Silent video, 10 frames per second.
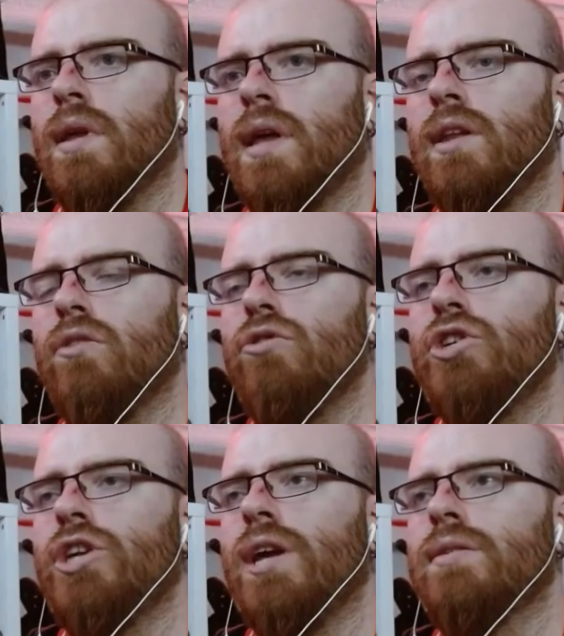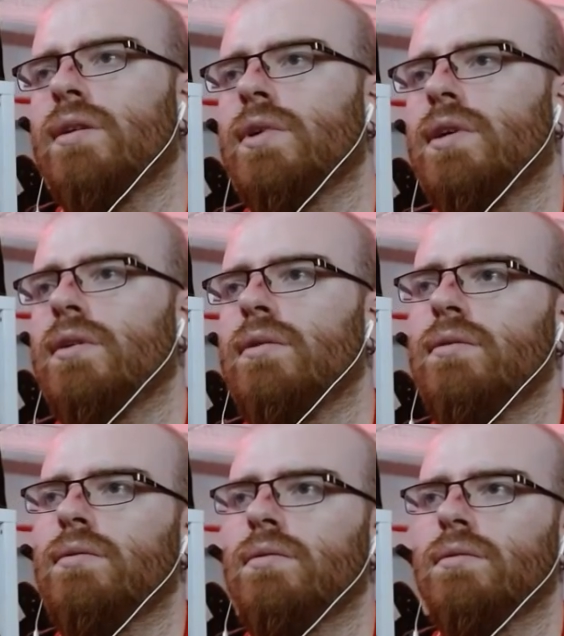They can negotiate something, you
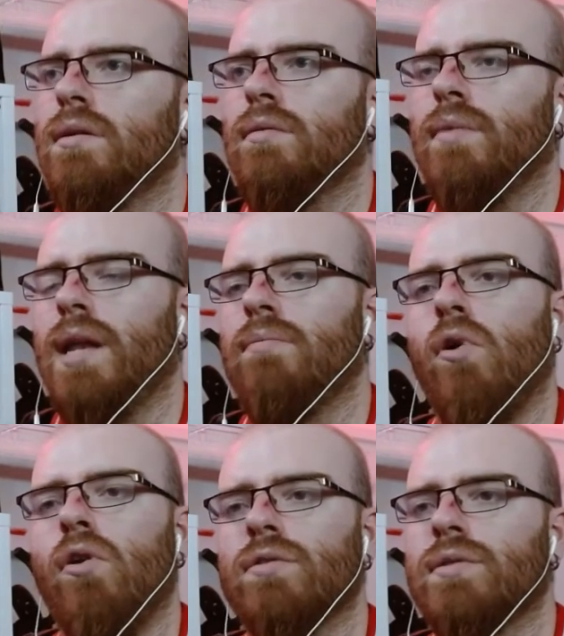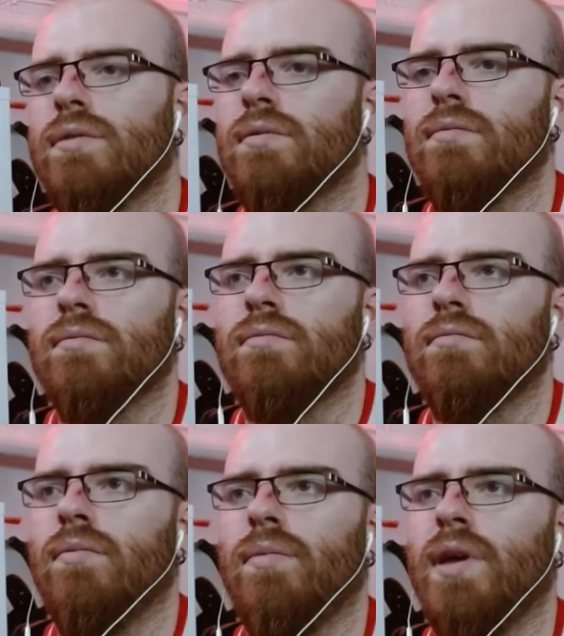know? Man, a month
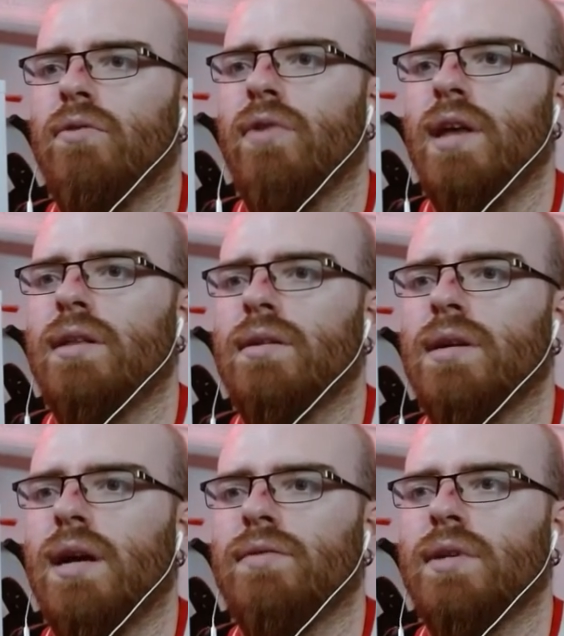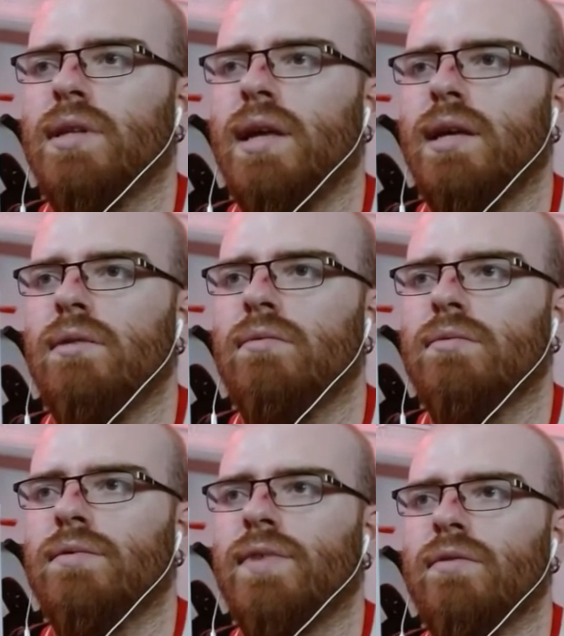would be great after they
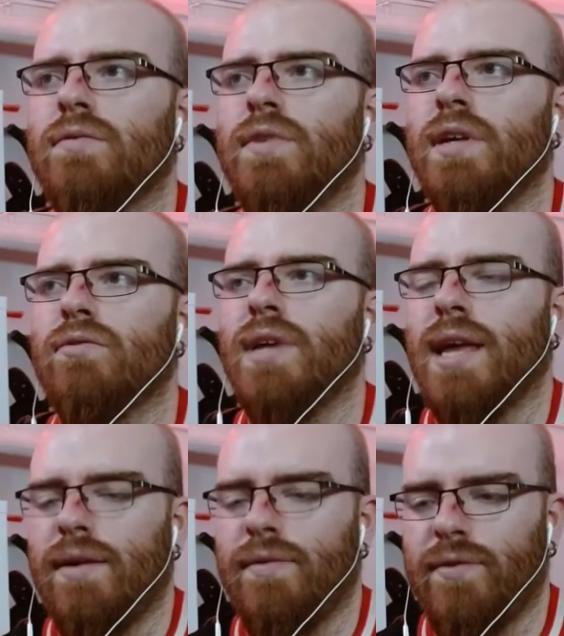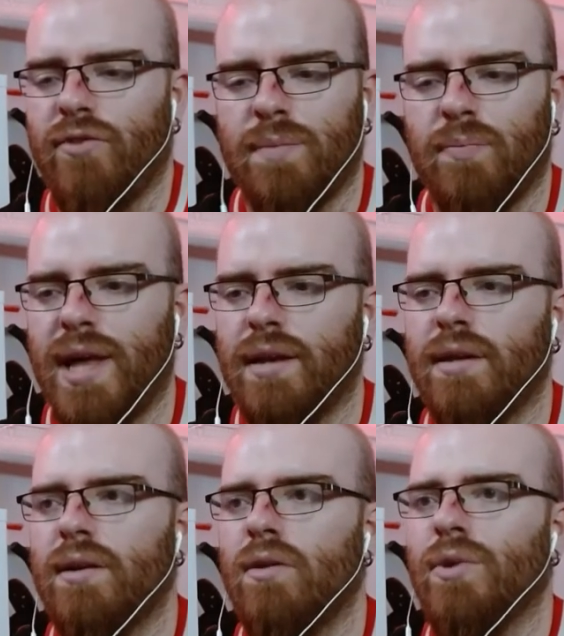found Sophia, so they can have create a
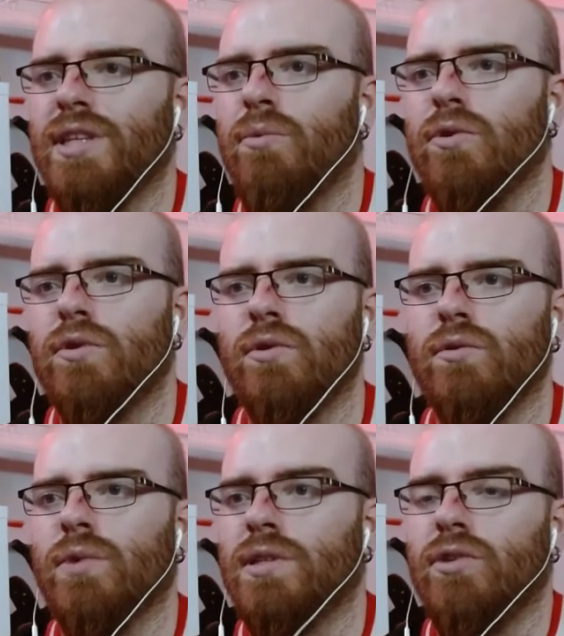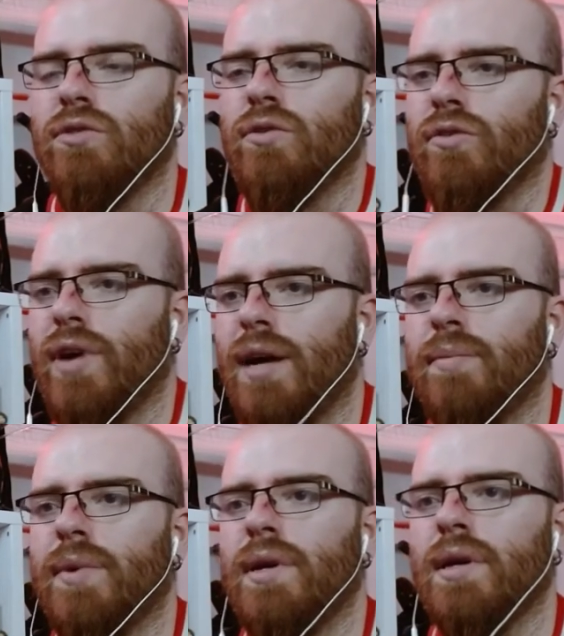plan. What they will do, what they need to
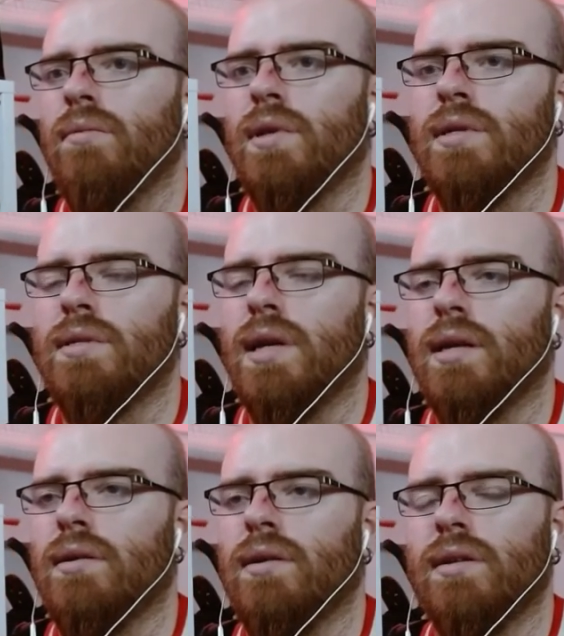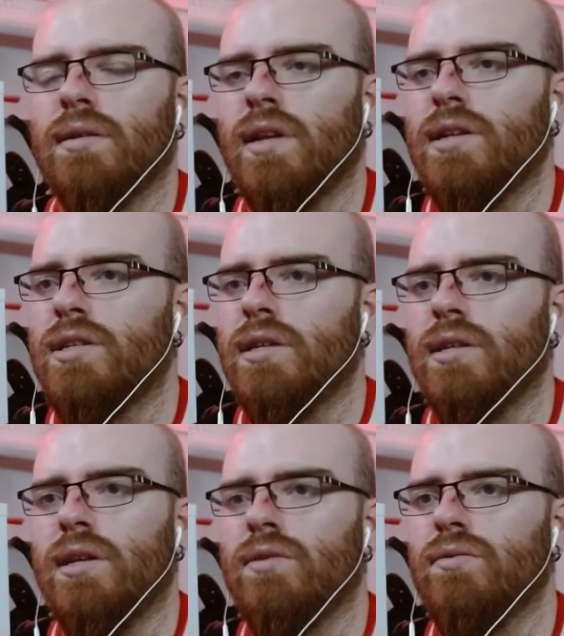grab. This is like great strategy.
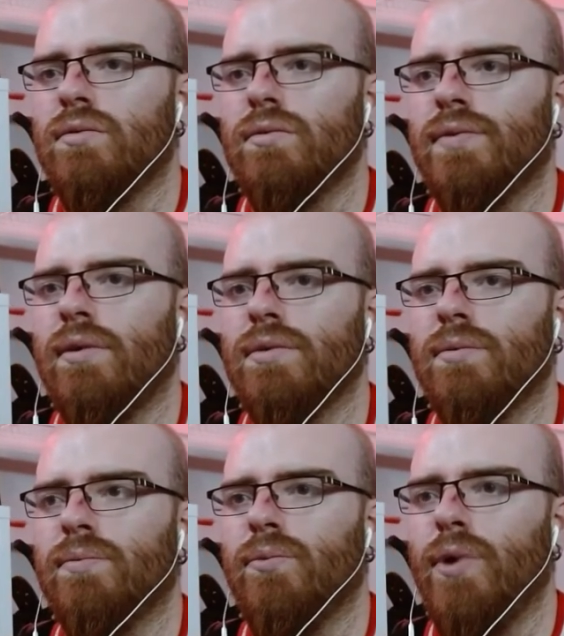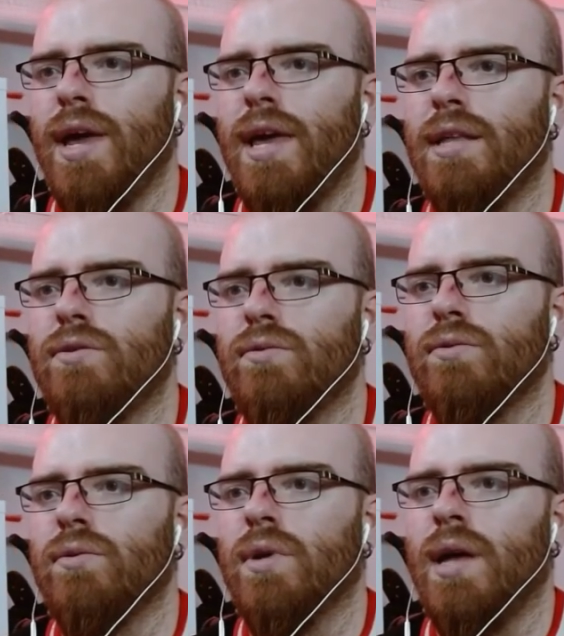They need to find a way
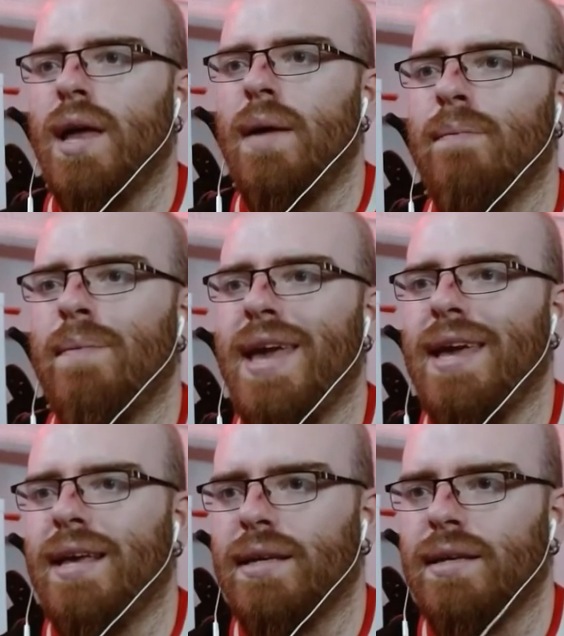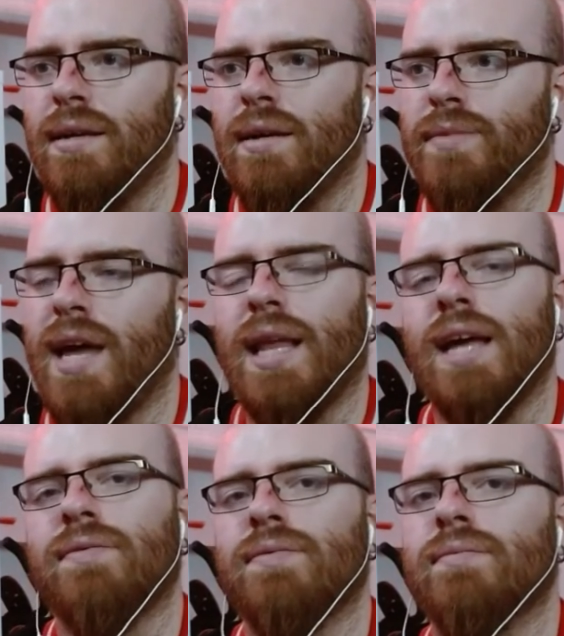to make their
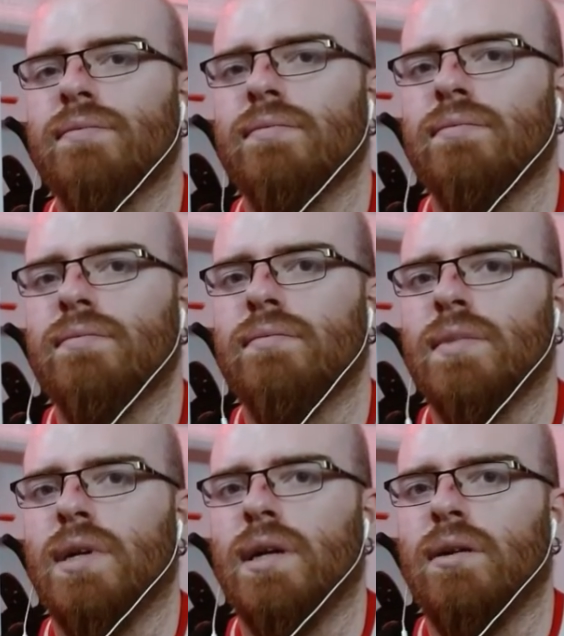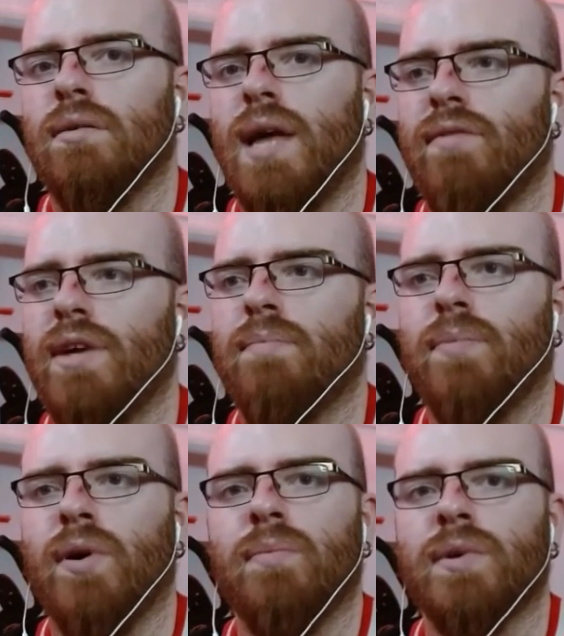life, you know, having a
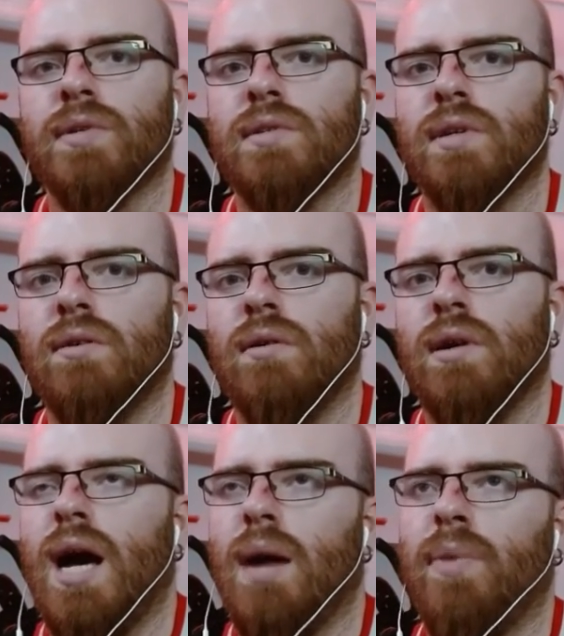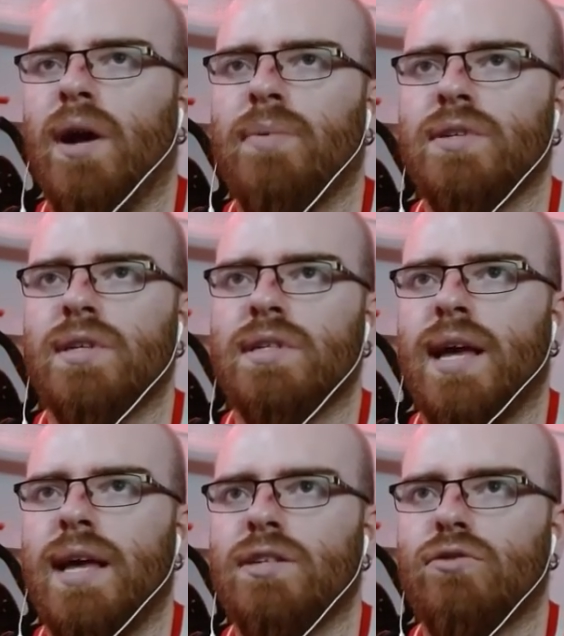purpose, you know? A purpose in this
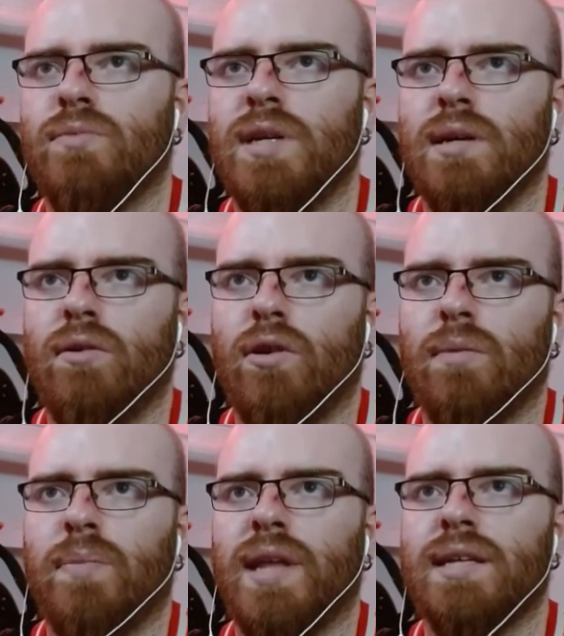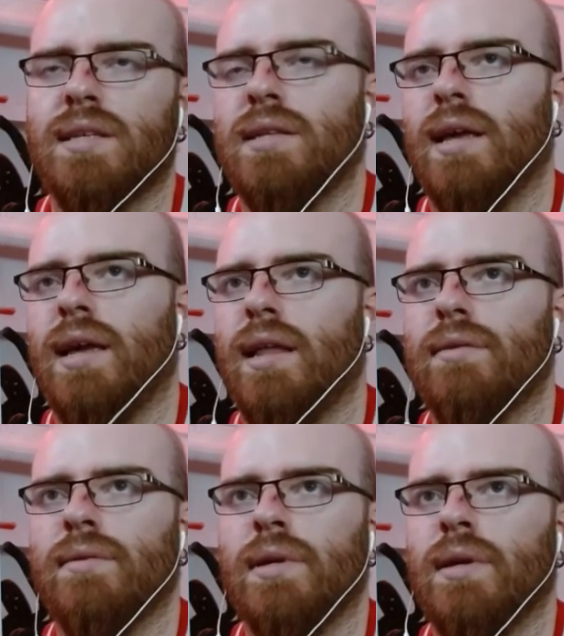case to be on a place that they
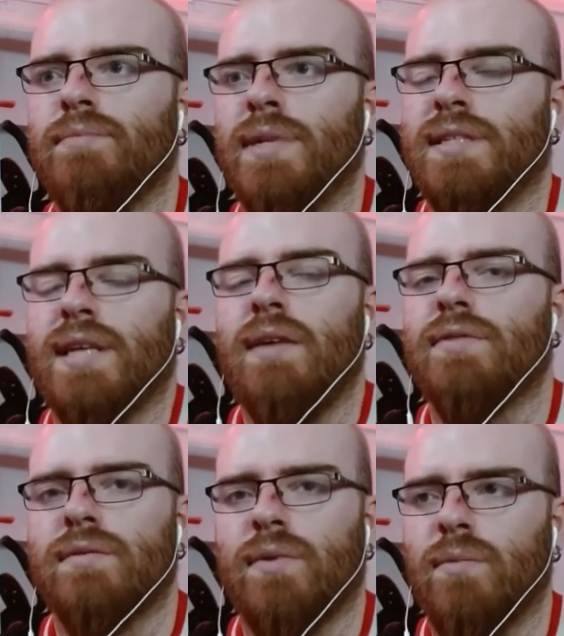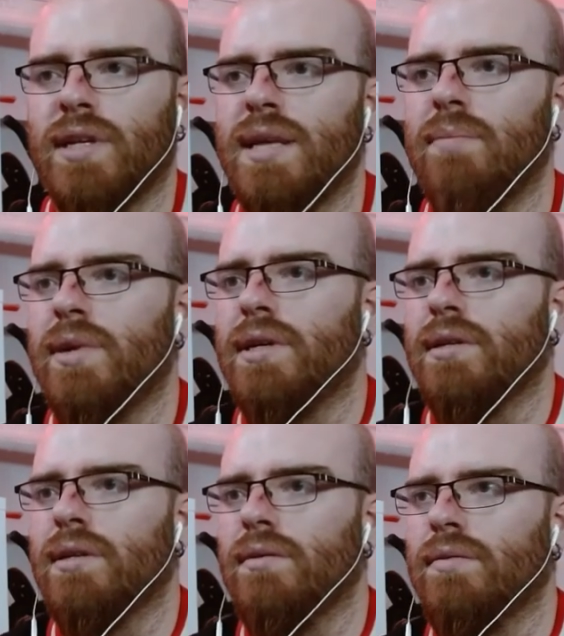can be safe from what is happening,
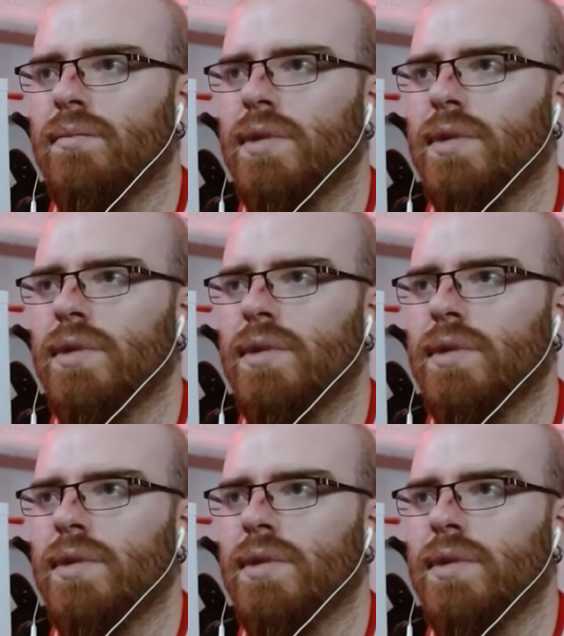you know?